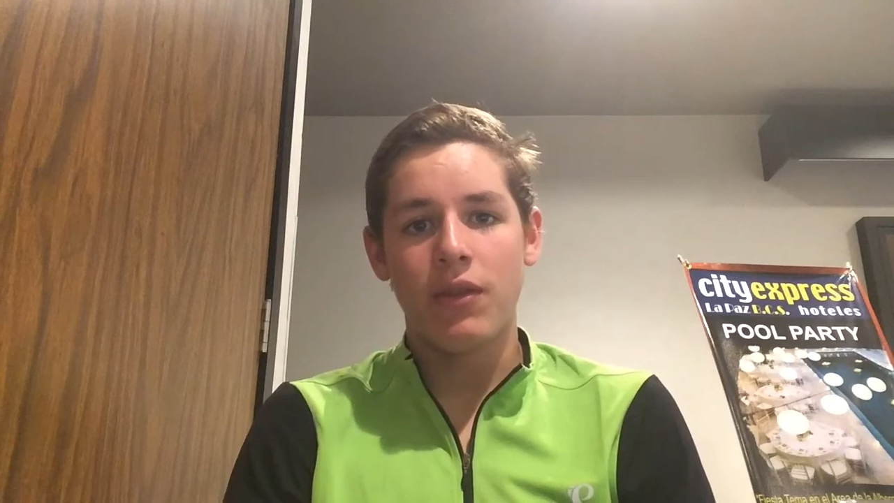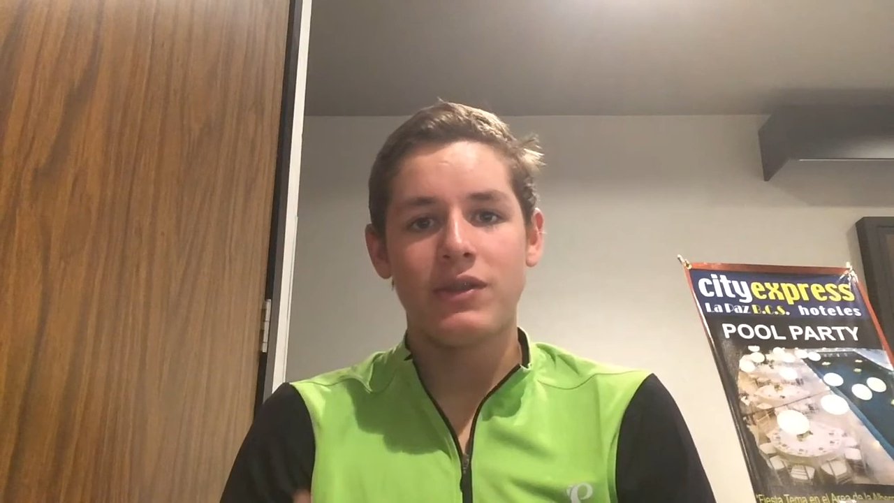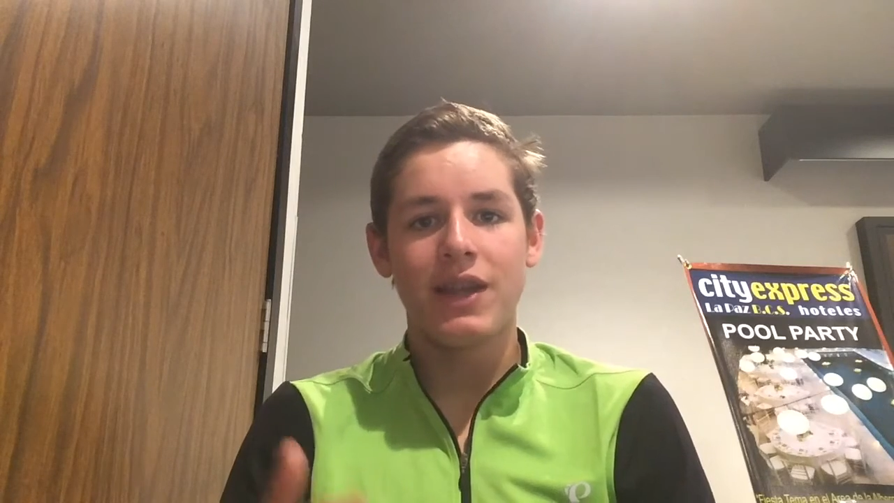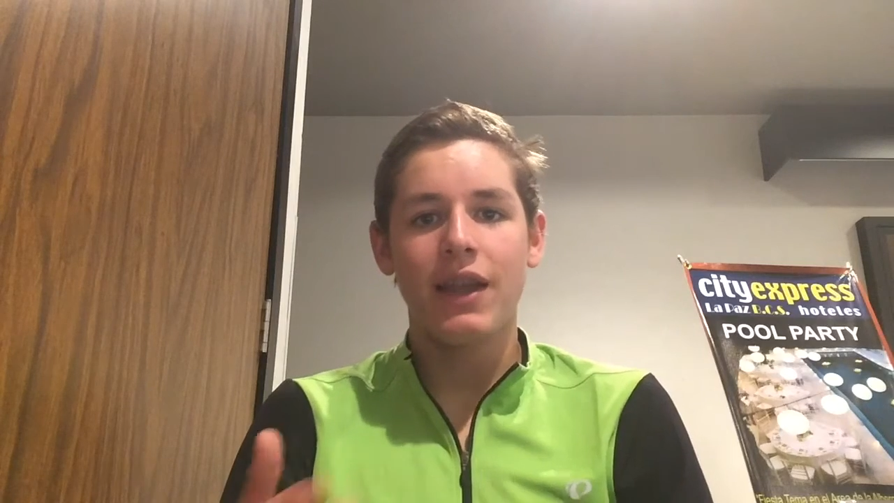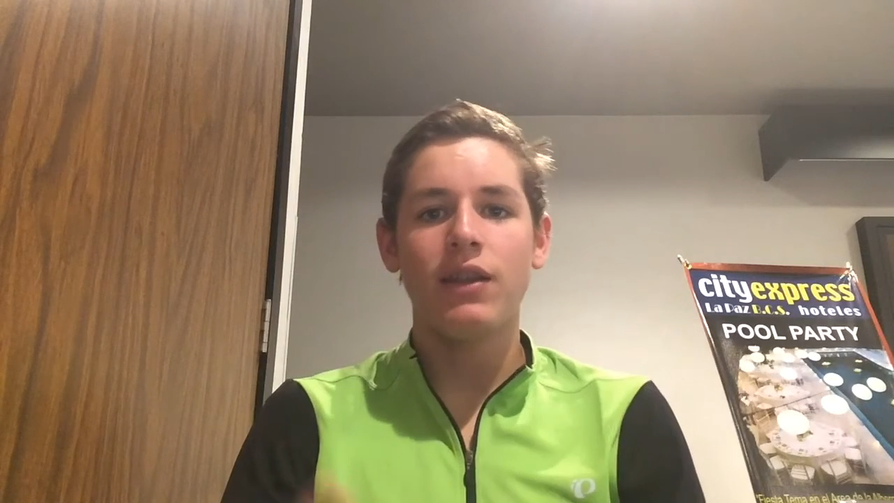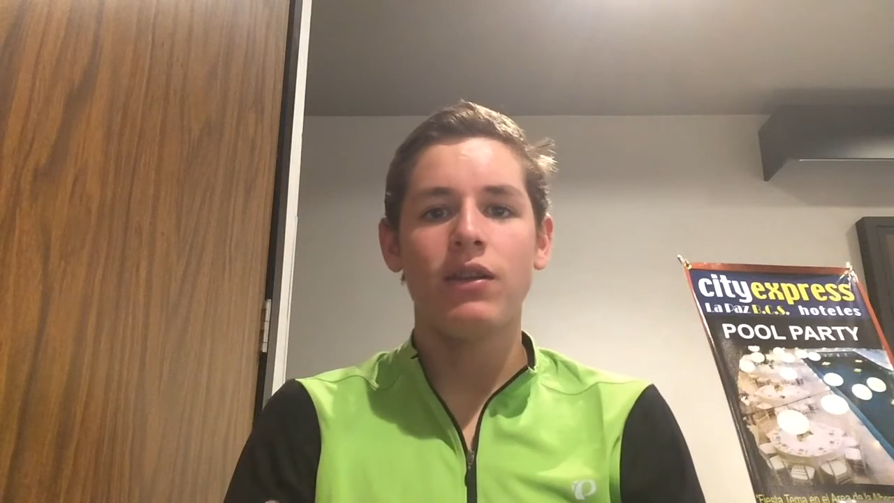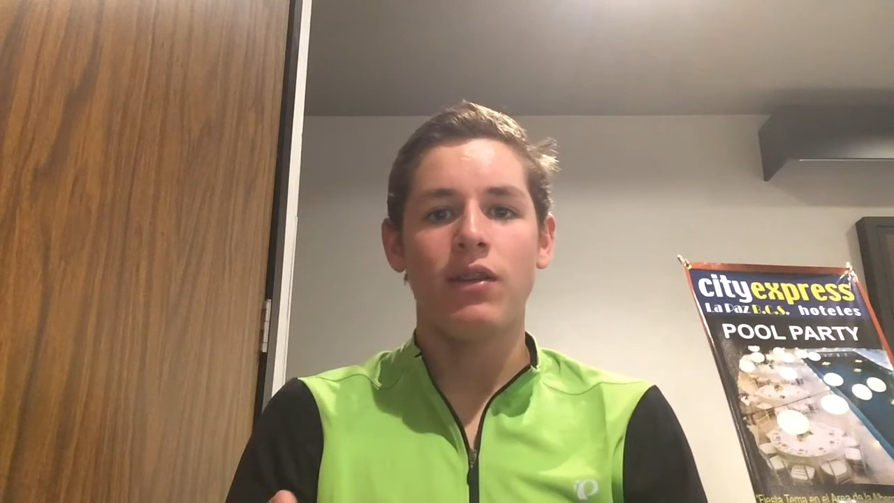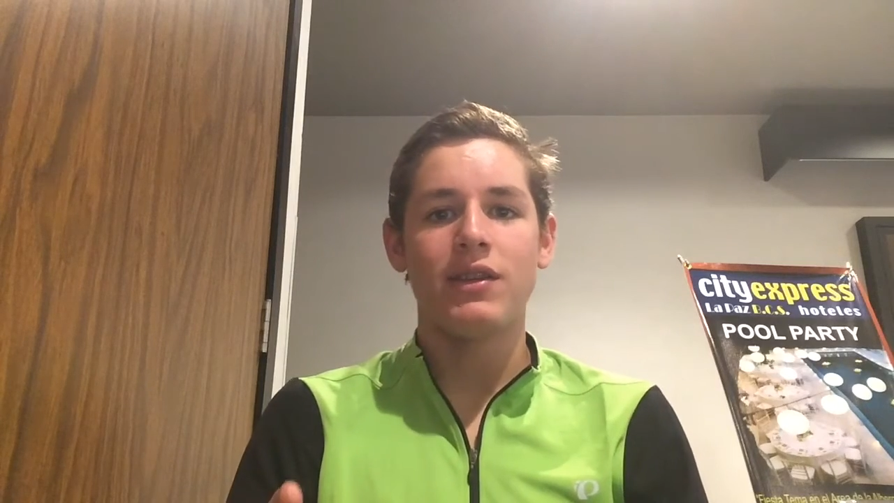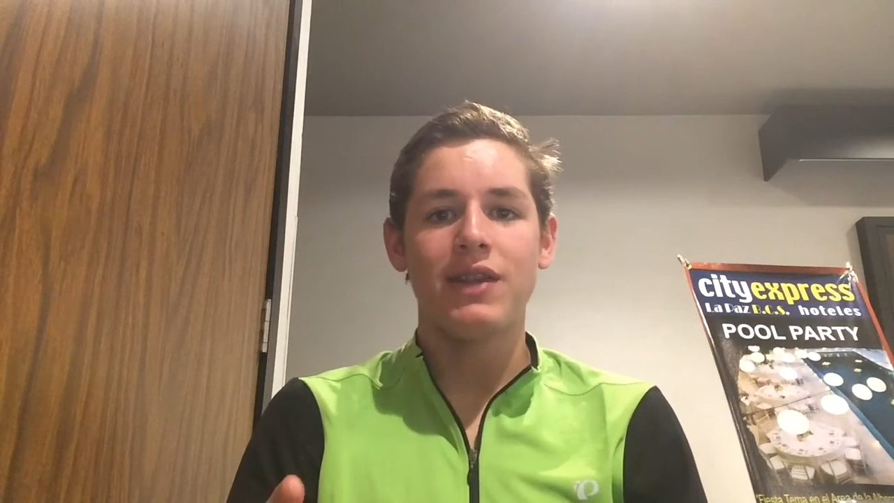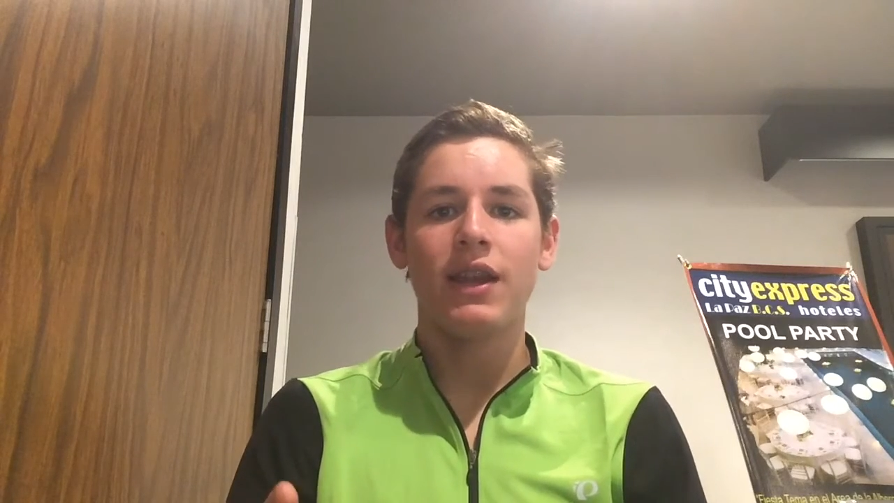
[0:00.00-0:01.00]
The
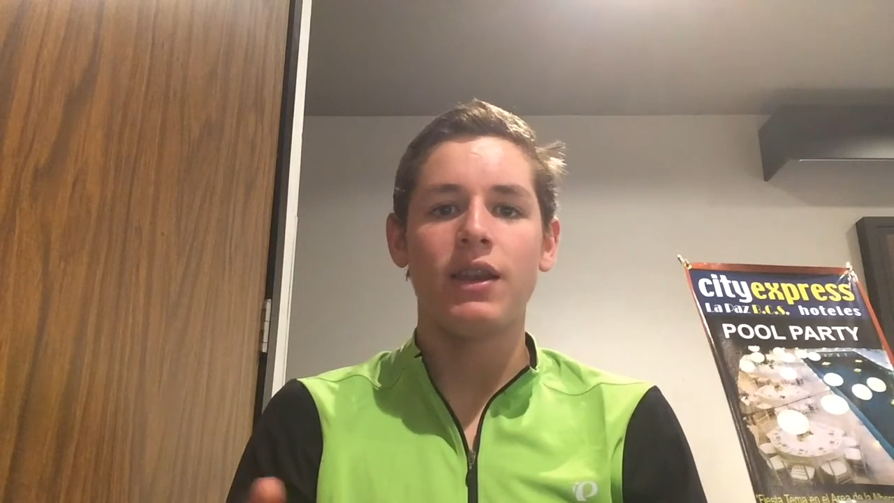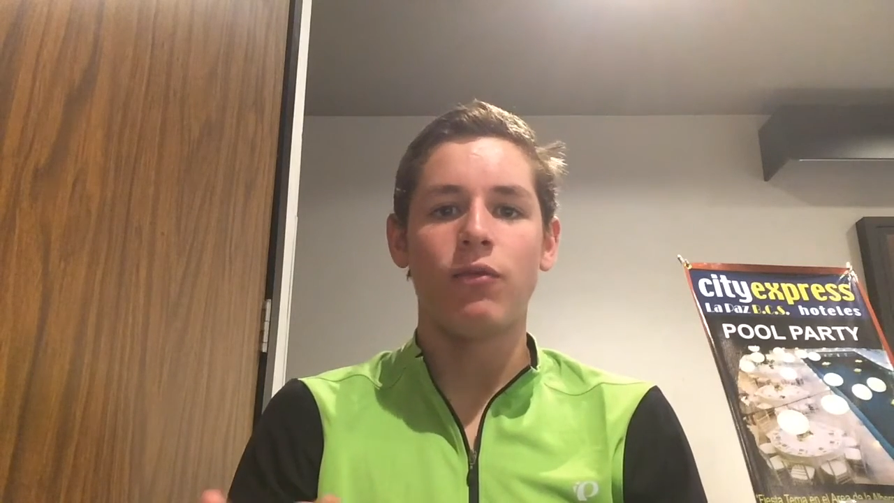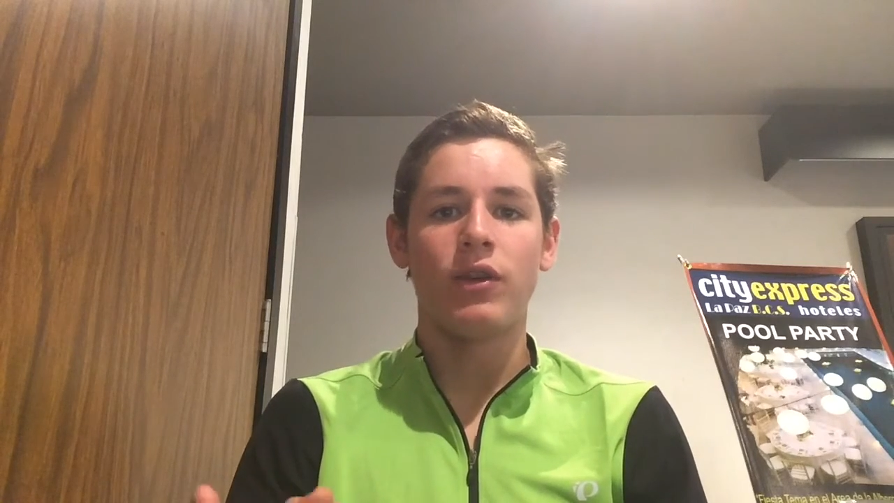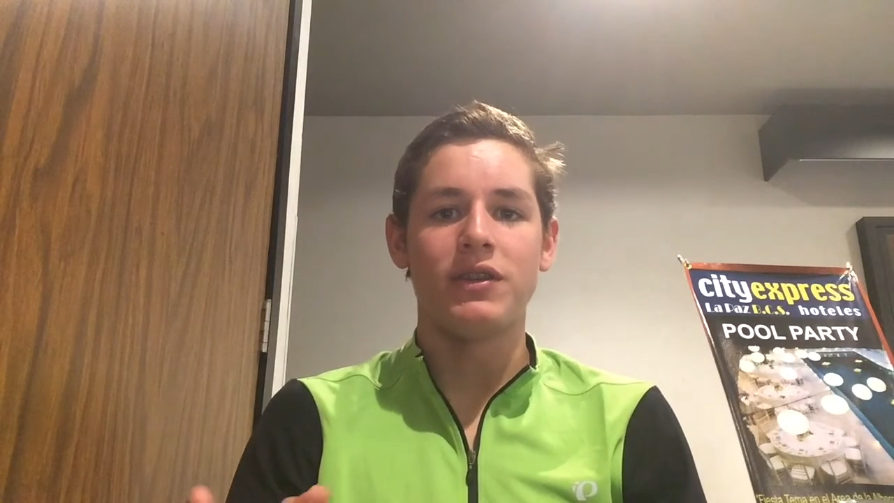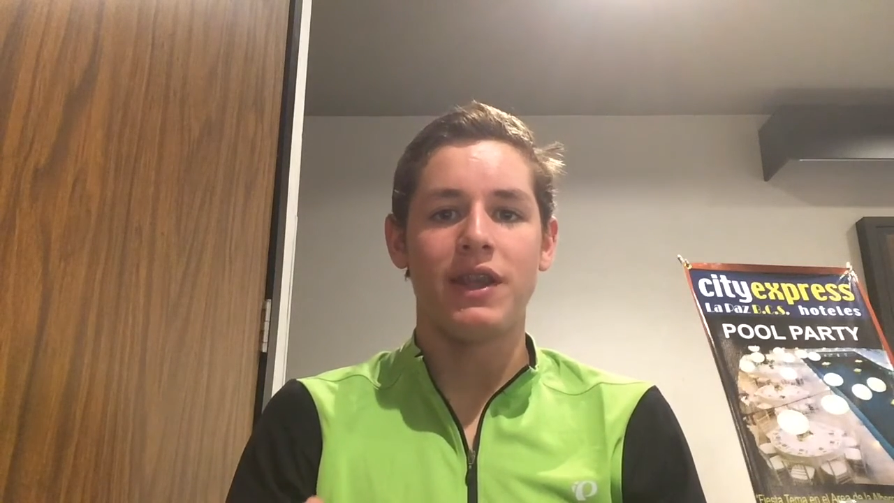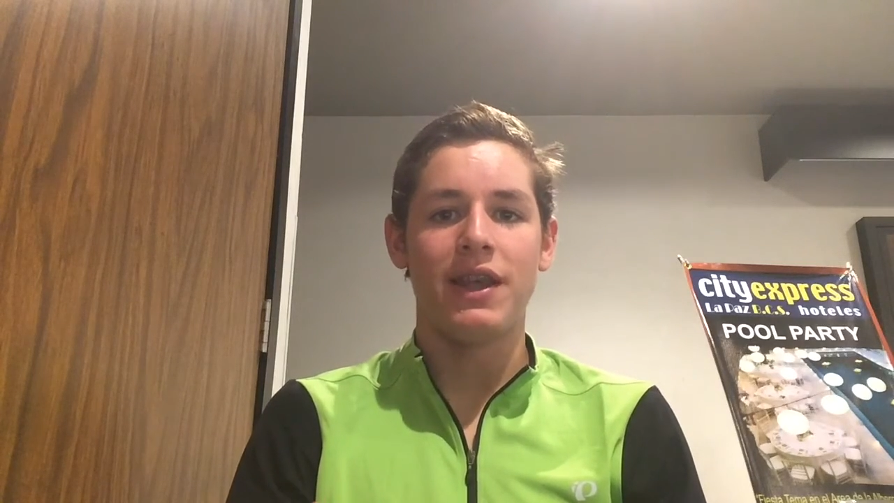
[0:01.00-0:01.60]
second difference